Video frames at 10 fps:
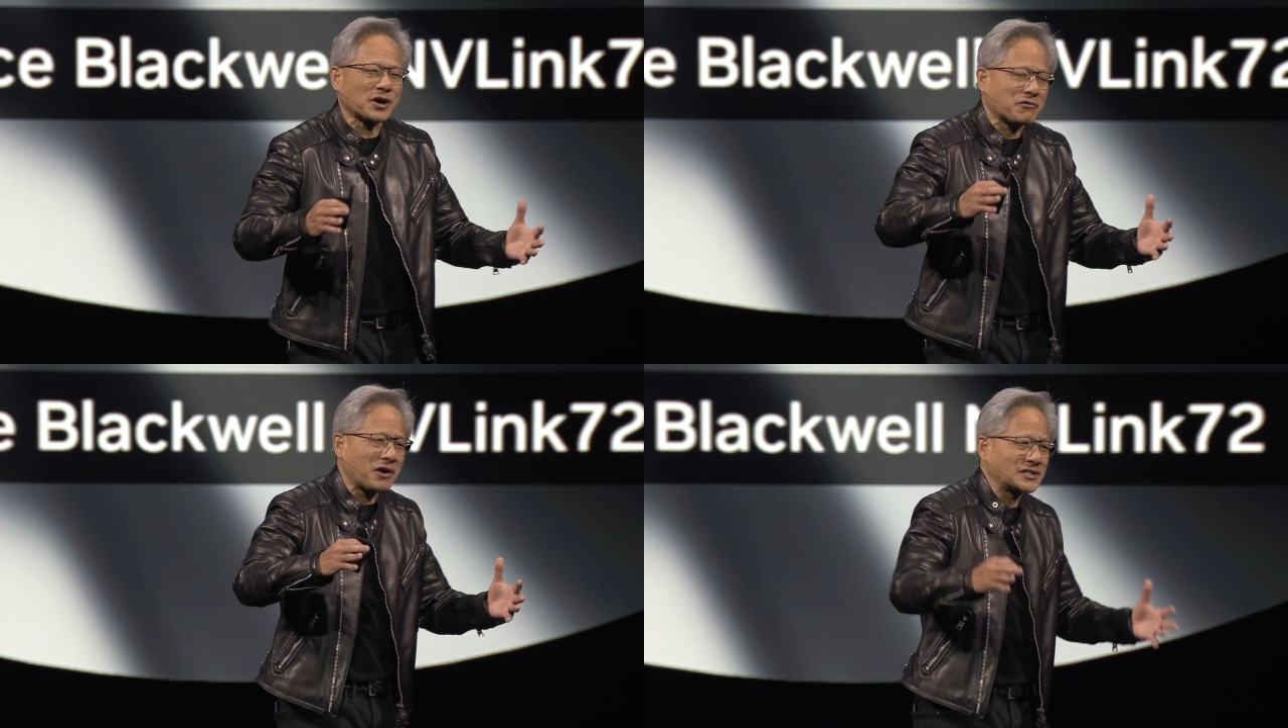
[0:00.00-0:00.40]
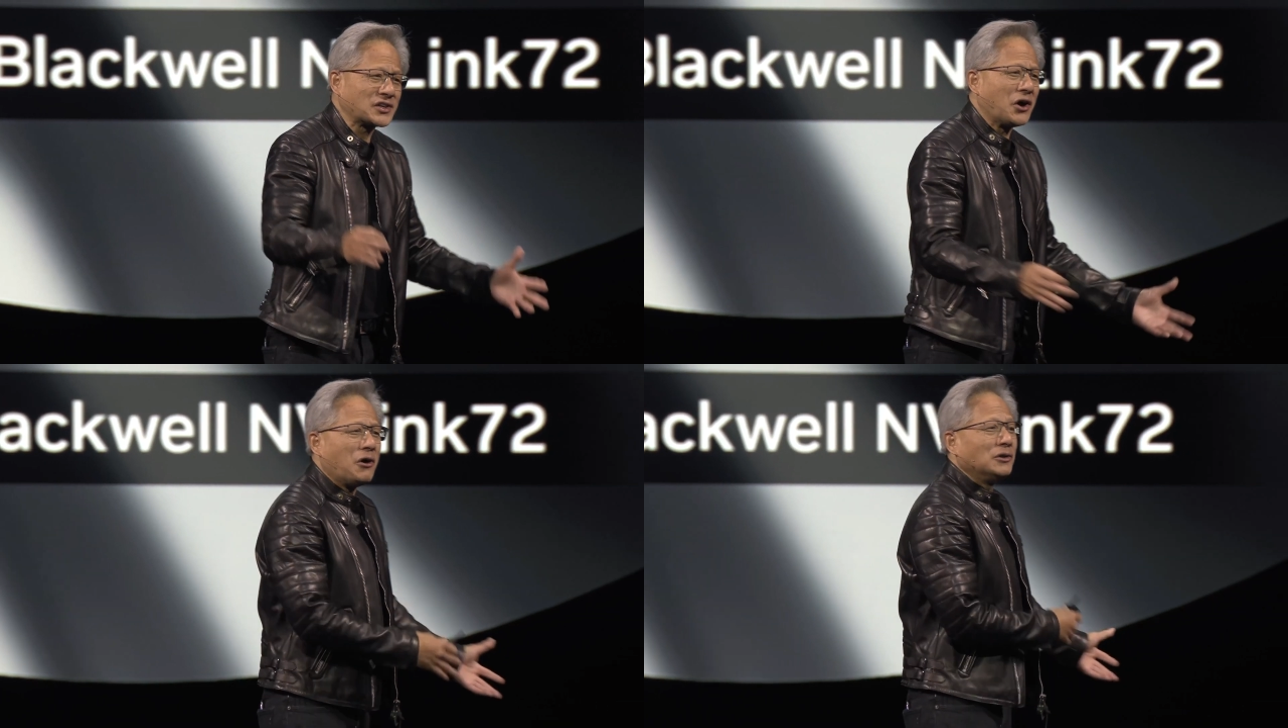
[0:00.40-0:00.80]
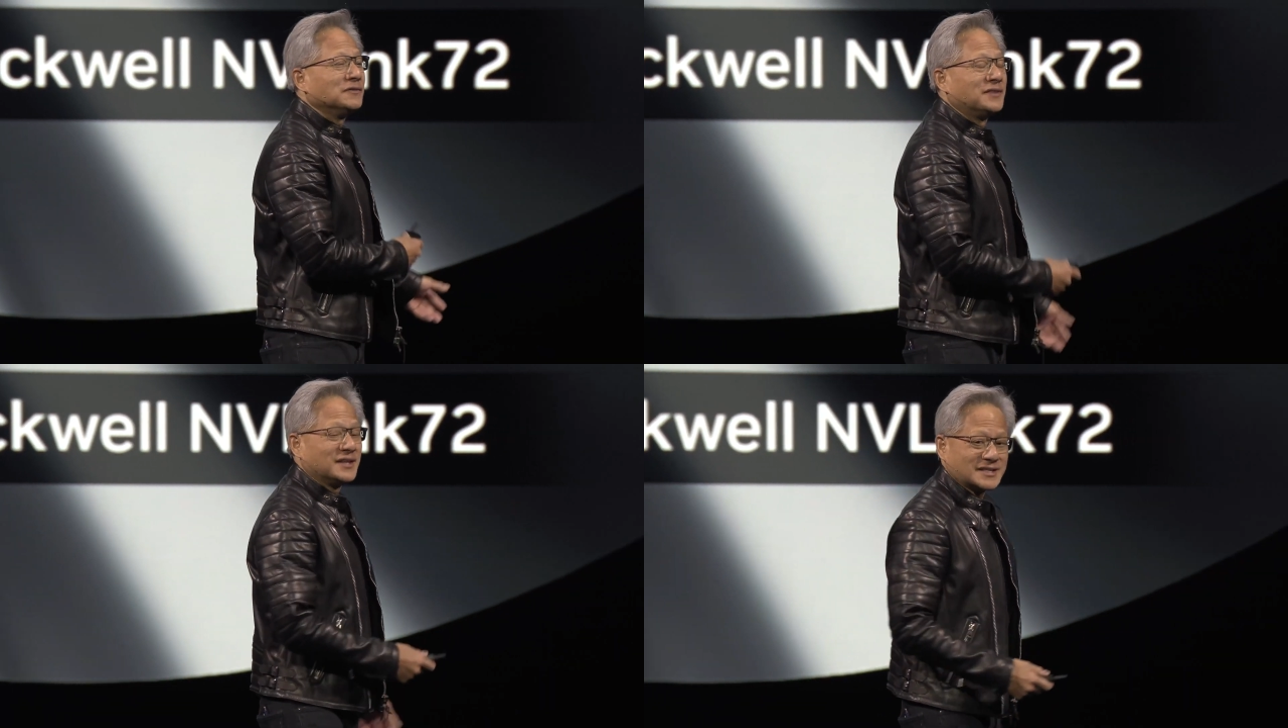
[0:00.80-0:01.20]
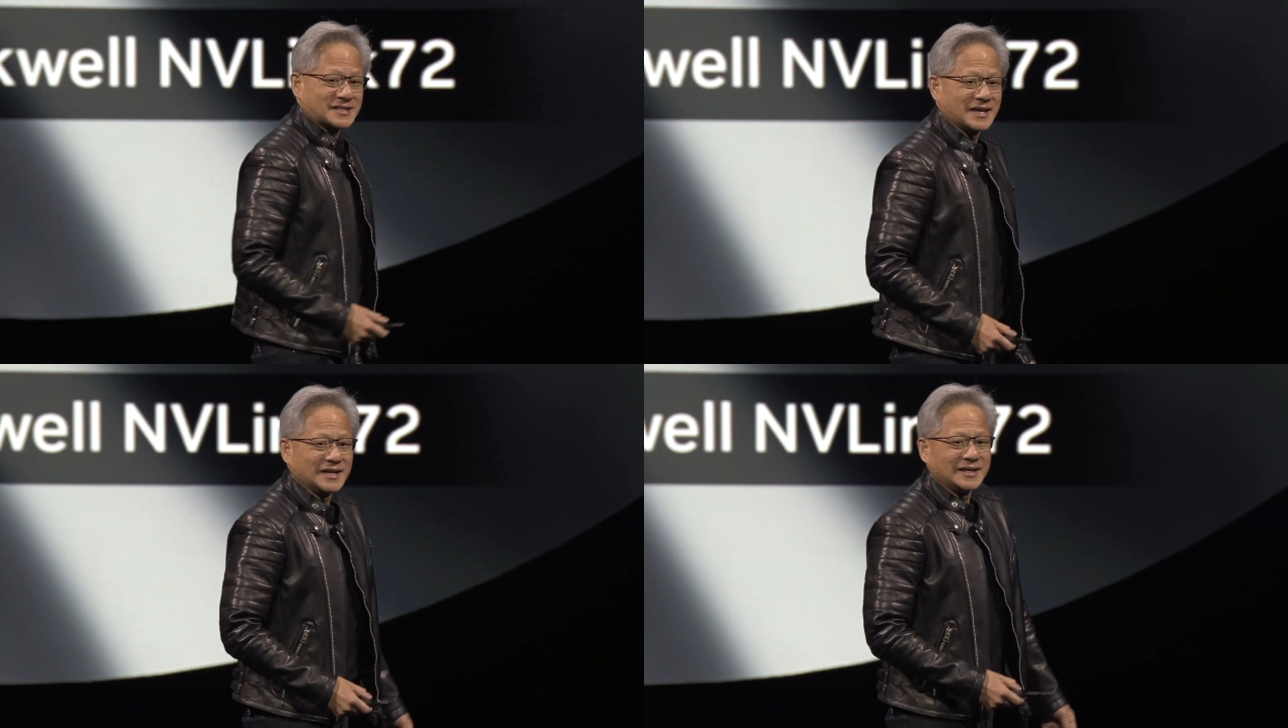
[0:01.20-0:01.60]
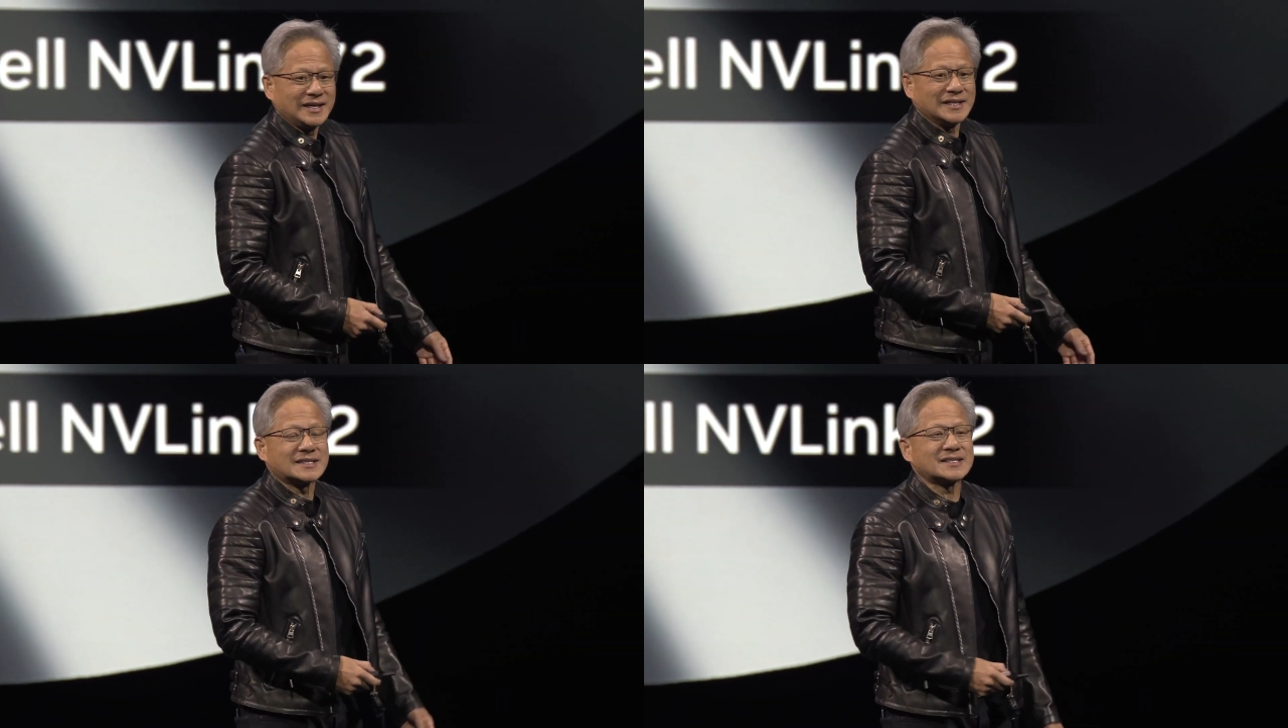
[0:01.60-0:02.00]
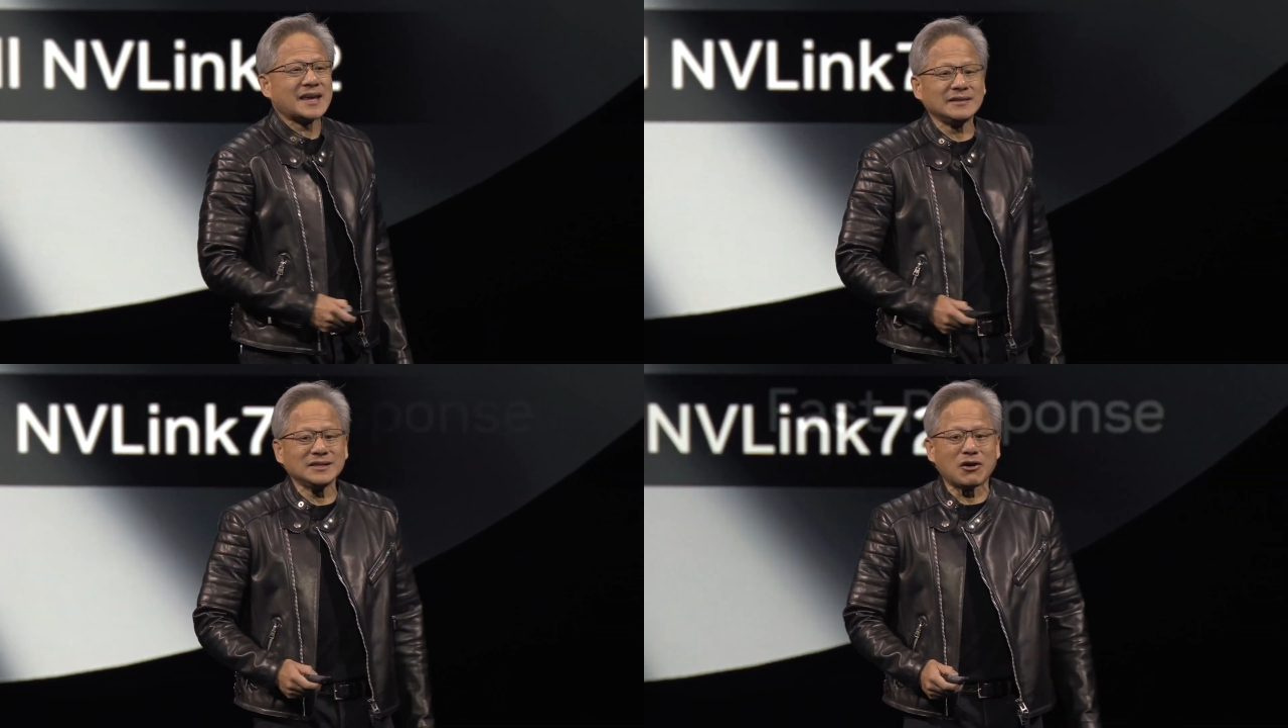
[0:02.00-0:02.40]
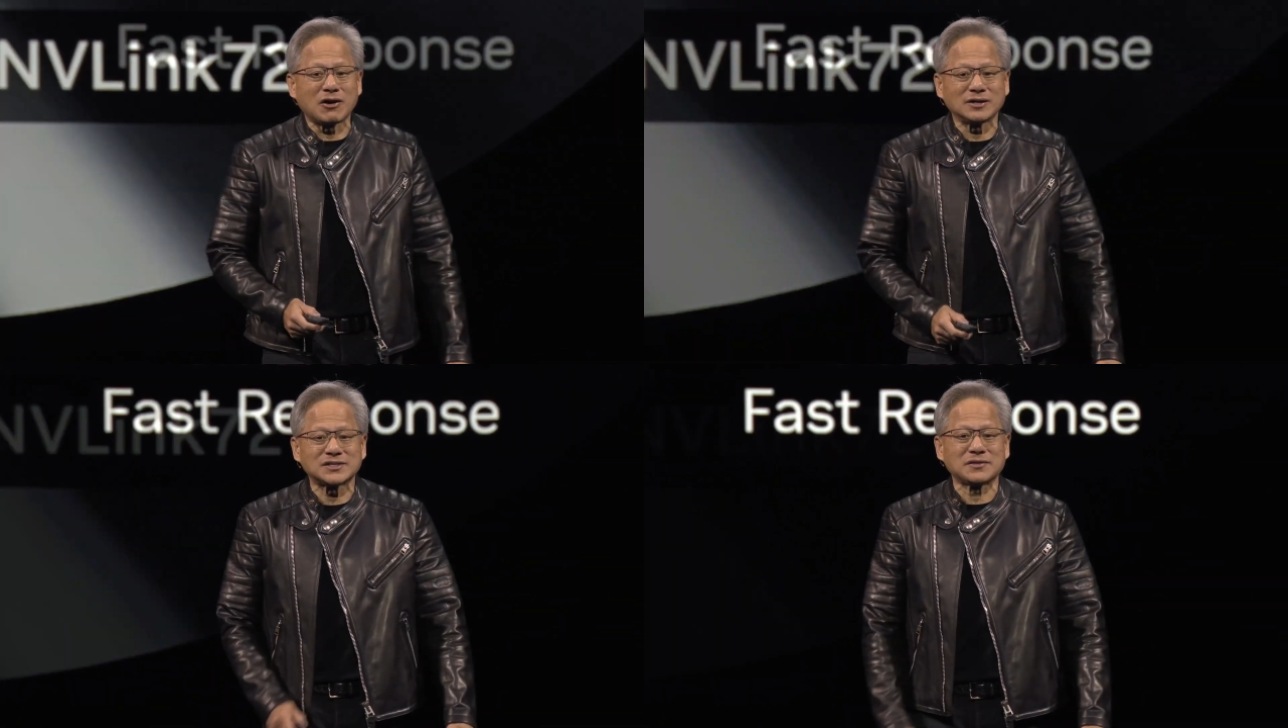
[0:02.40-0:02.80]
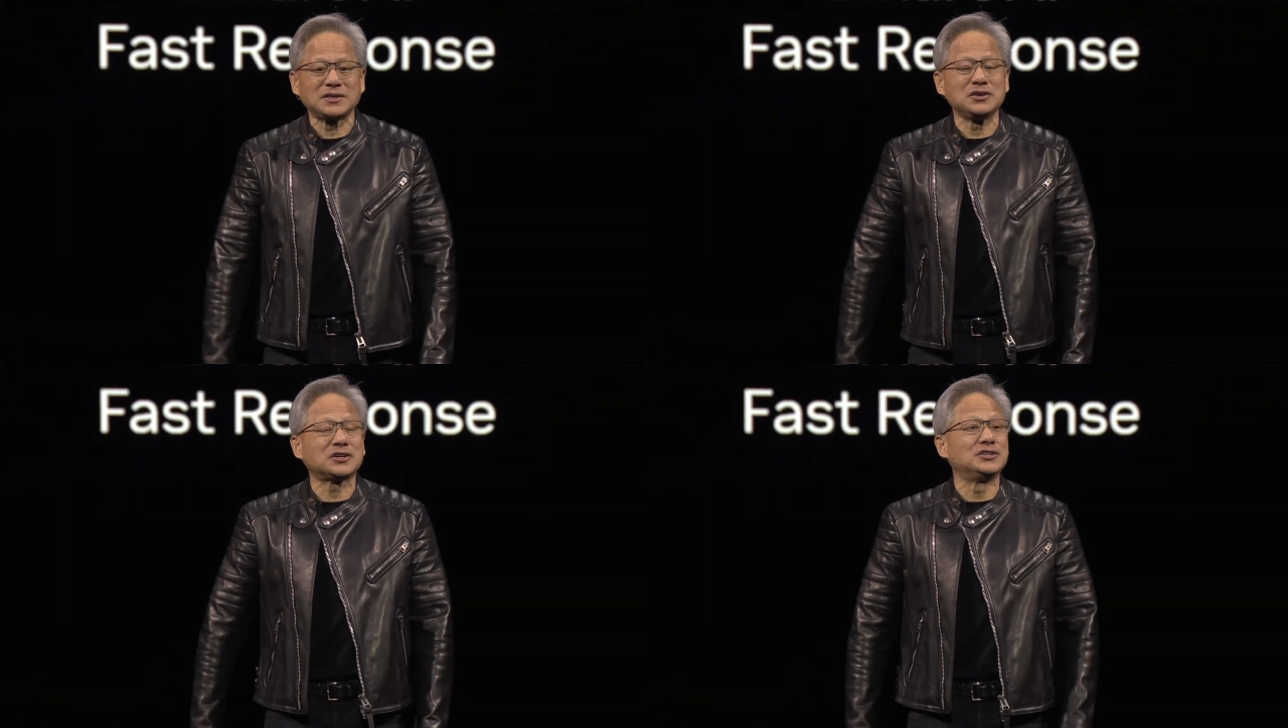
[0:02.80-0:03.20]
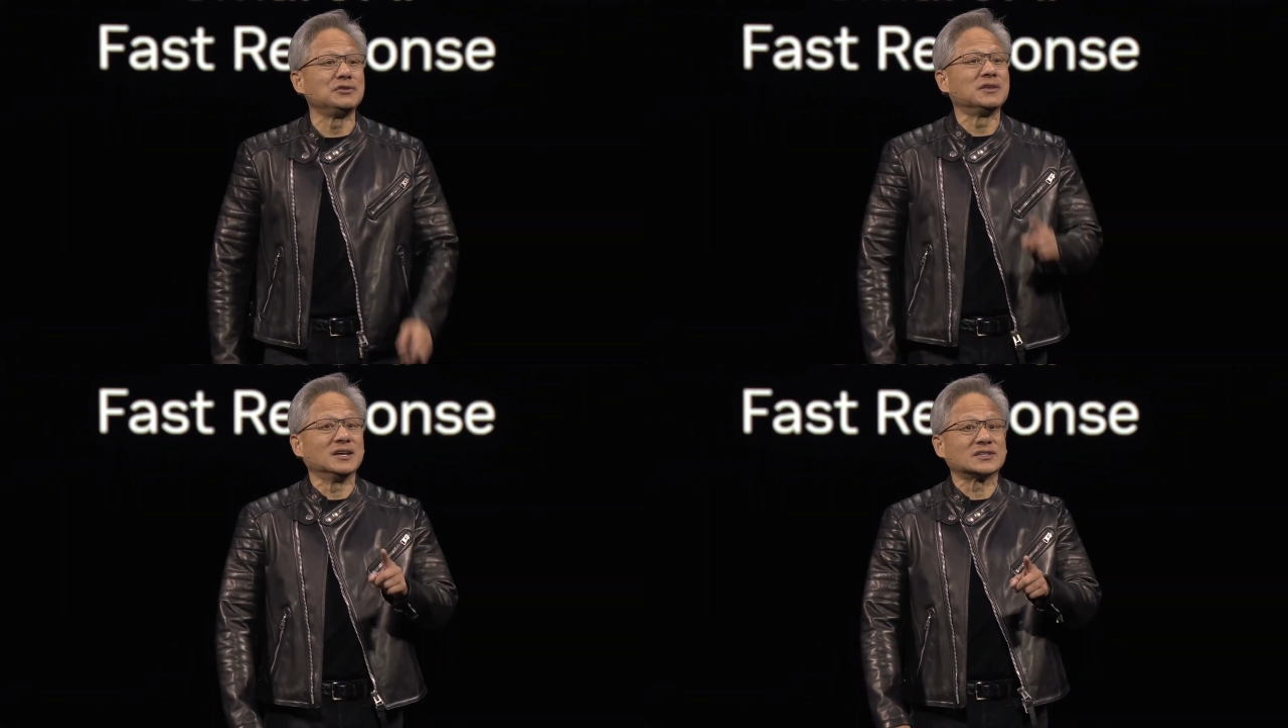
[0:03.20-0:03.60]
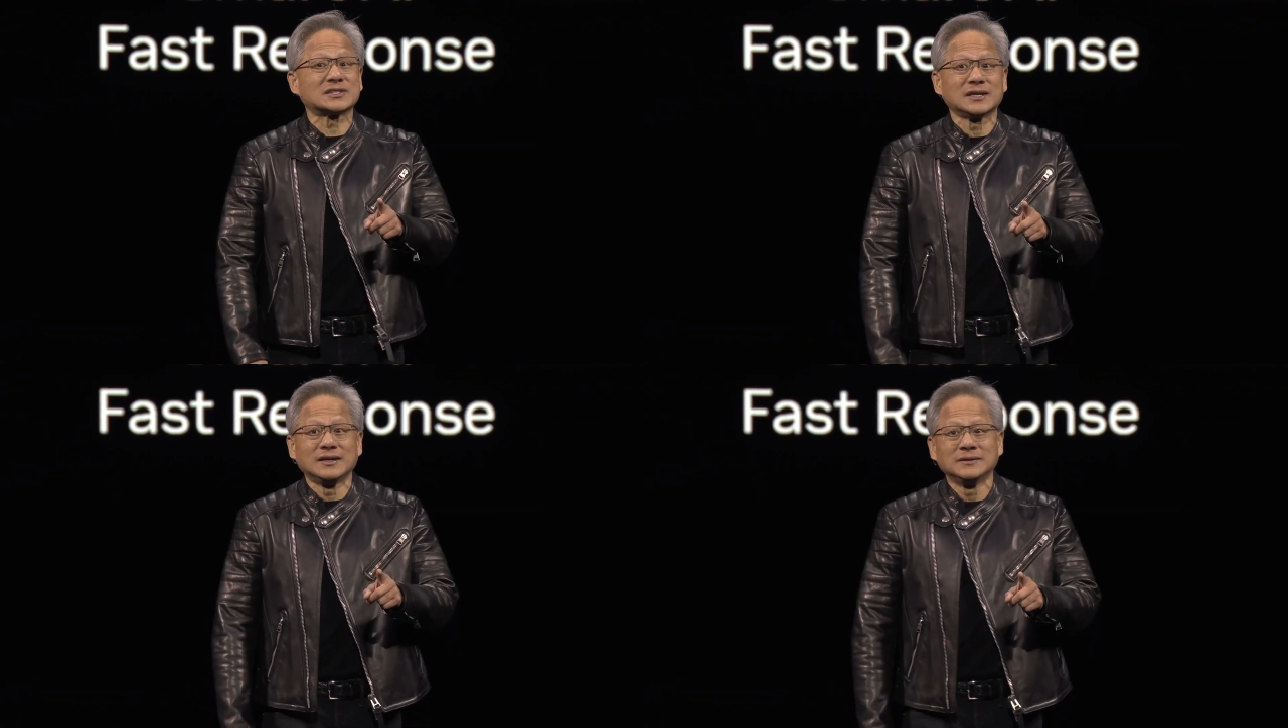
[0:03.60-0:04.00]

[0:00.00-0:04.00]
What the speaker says: across all of this insanely hard so that you could do this.